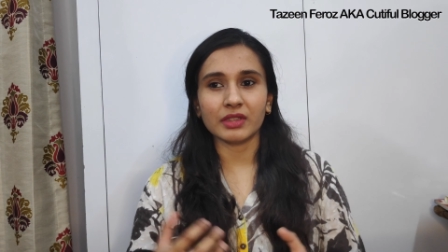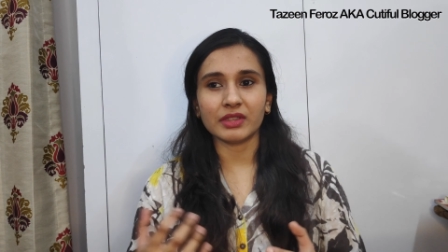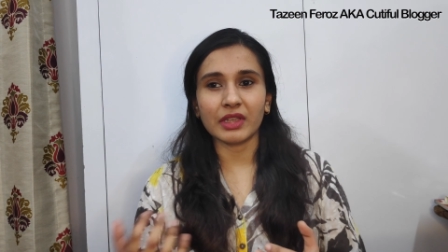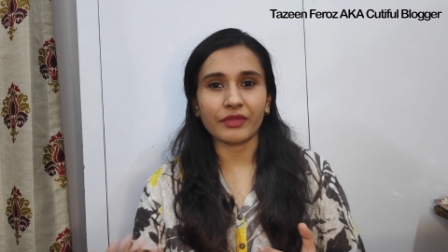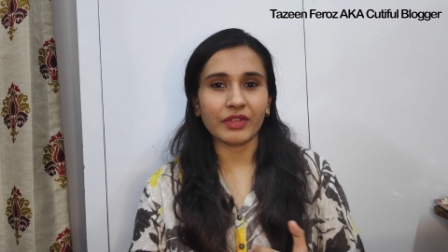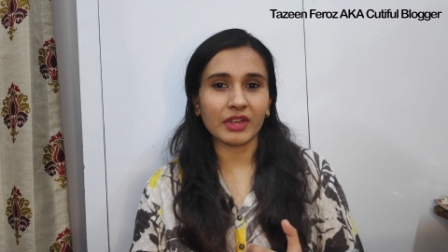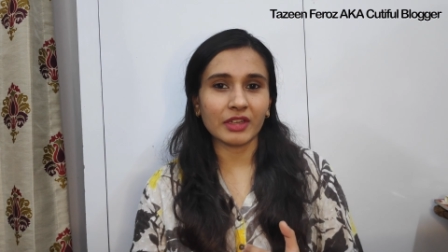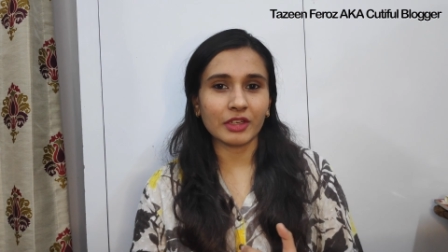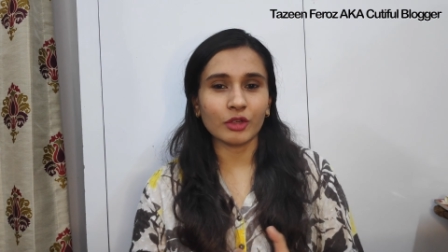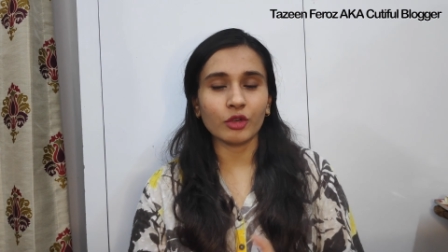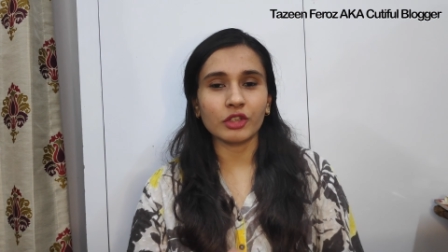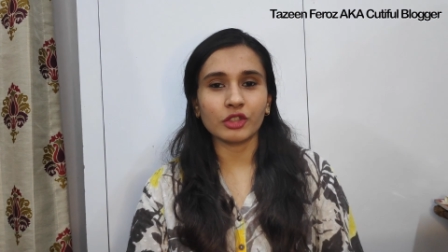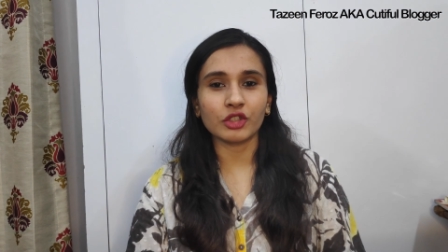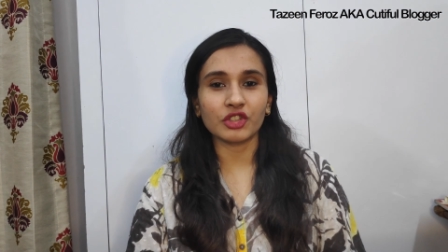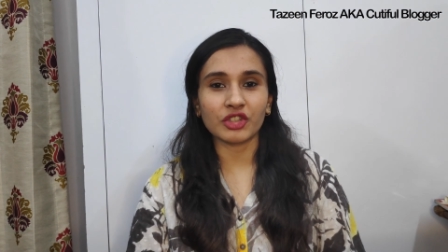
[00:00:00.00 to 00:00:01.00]
definitely
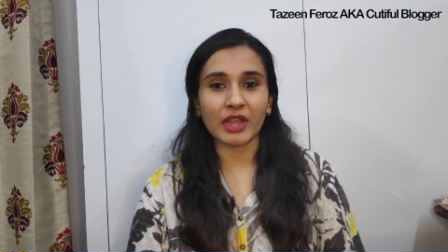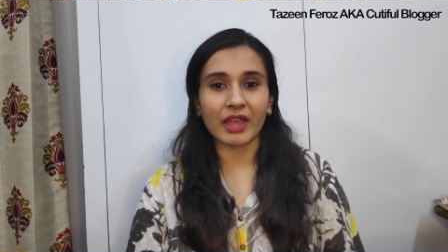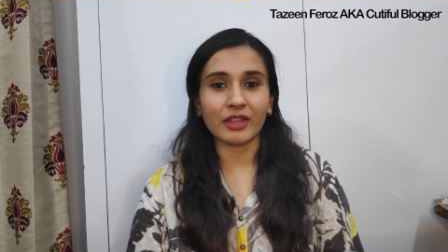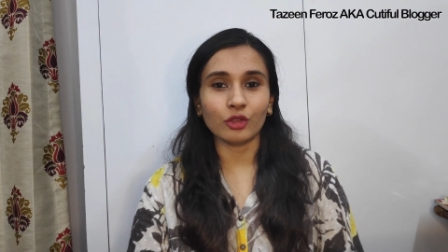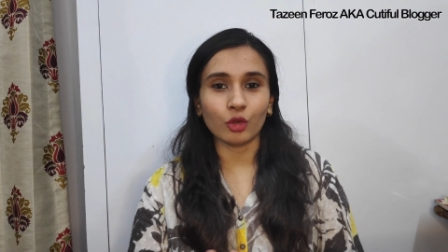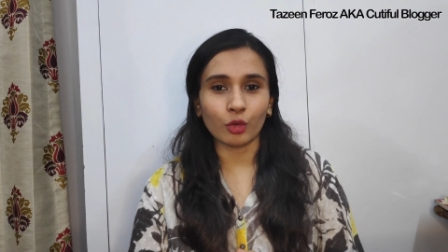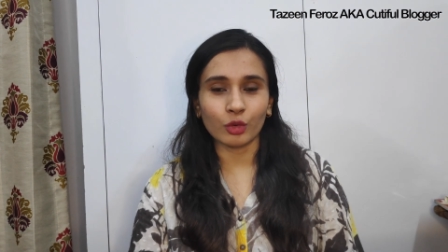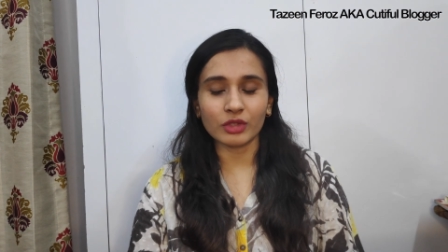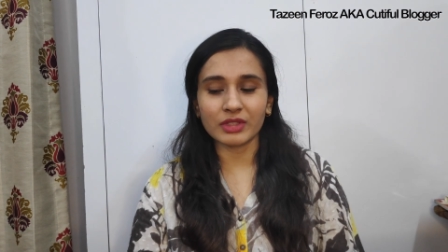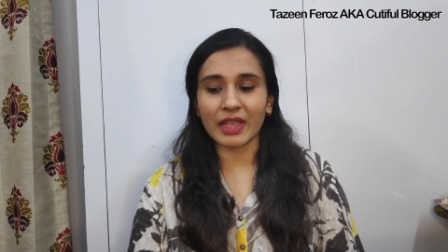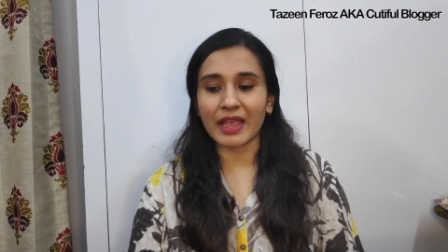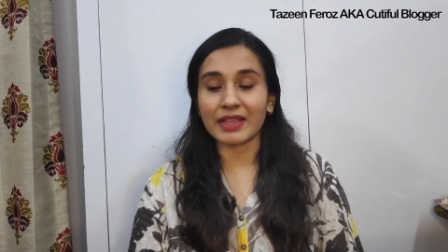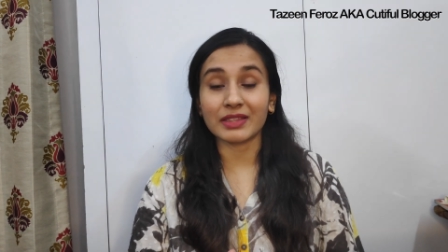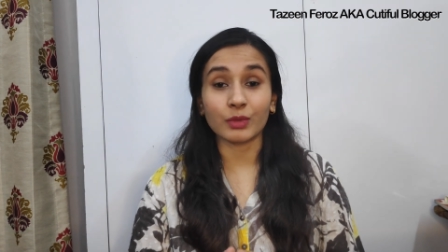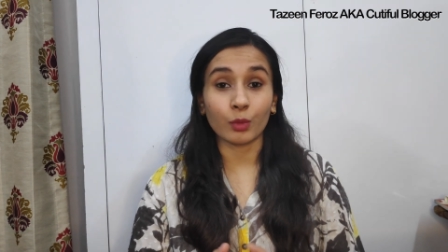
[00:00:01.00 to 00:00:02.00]
going to try those
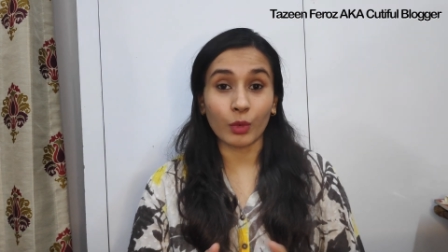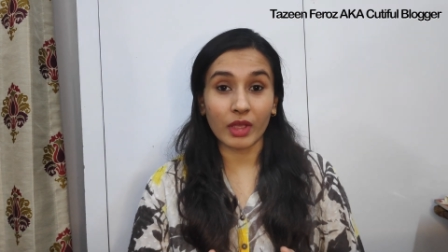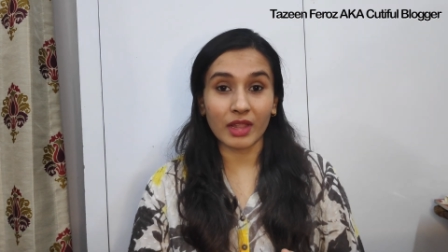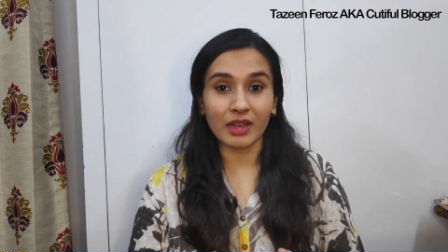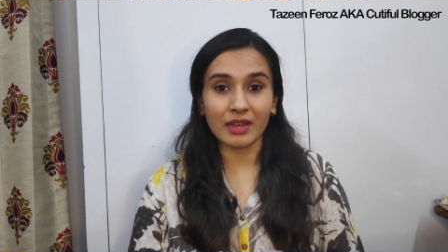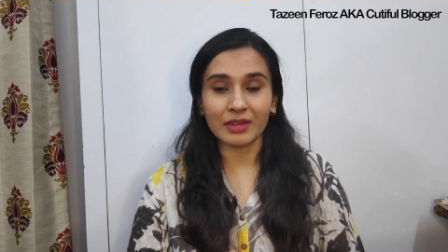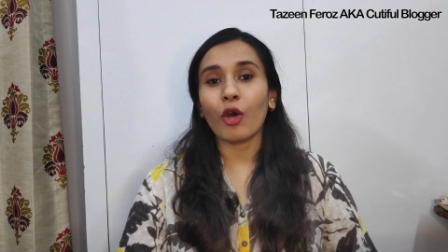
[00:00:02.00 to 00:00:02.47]
as well.